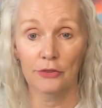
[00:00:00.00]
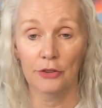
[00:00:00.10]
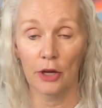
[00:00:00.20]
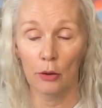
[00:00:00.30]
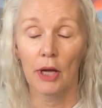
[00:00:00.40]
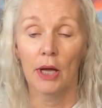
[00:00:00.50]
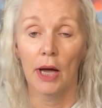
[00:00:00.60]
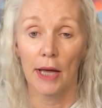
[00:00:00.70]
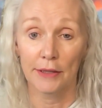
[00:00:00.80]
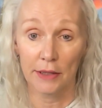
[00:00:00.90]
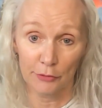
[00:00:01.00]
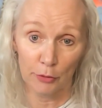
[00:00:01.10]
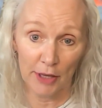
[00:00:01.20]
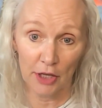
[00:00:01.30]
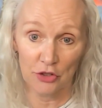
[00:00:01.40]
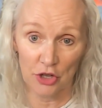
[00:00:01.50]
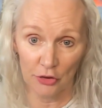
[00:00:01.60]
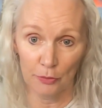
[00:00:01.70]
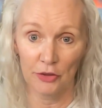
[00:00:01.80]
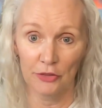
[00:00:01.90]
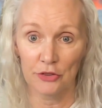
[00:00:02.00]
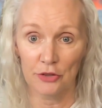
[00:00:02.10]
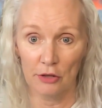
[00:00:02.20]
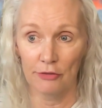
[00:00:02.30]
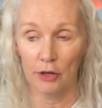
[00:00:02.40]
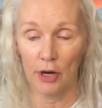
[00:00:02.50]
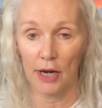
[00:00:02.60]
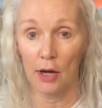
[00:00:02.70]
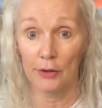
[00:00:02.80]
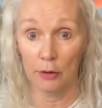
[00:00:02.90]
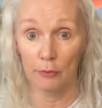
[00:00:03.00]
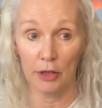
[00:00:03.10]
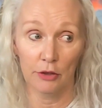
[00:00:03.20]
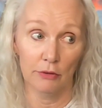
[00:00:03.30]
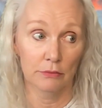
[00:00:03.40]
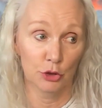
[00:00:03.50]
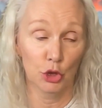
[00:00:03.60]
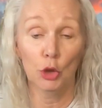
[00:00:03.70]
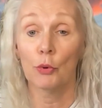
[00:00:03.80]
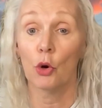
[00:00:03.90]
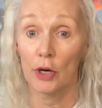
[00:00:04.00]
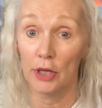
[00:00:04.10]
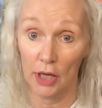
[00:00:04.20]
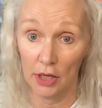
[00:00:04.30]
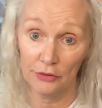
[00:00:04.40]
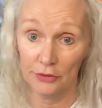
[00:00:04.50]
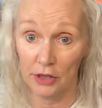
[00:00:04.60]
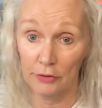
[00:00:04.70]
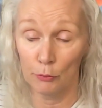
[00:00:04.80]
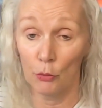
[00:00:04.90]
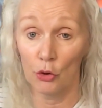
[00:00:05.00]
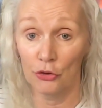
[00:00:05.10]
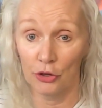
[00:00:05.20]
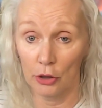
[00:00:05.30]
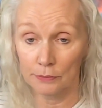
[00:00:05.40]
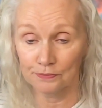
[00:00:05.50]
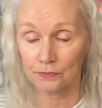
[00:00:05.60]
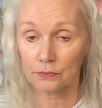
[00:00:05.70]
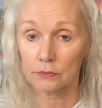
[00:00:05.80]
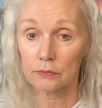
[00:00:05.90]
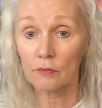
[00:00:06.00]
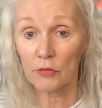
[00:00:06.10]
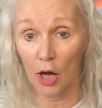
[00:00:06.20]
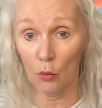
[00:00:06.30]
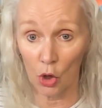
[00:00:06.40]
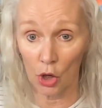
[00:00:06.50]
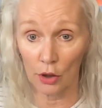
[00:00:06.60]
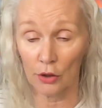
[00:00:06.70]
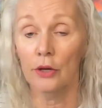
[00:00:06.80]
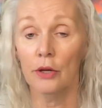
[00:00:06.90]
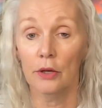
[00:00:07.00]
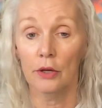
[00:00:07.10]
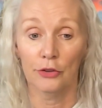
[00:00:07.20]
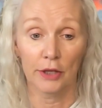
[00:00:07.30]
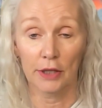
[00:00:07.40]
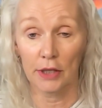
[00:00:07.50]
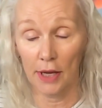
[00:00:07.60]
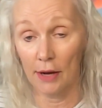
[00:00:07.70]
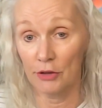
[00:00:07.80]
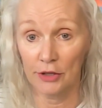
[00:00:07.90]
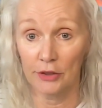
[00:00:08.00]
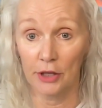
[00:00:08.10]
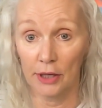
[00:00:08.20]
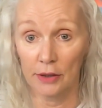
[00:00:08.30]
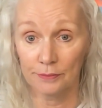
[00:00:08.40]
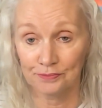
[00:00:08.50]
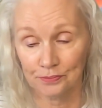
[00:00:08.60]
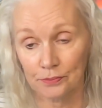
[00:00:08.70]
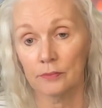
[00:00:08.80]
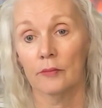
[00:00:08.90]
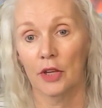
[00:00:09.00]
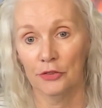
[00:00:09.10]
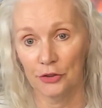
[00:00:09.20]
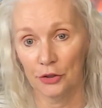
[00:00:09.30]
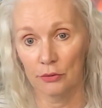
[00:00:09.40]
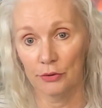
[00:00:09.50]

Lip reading: So I did have to make adjustments and try to figure out how I could be uber organized, even more so at work, so I could get everything done and still,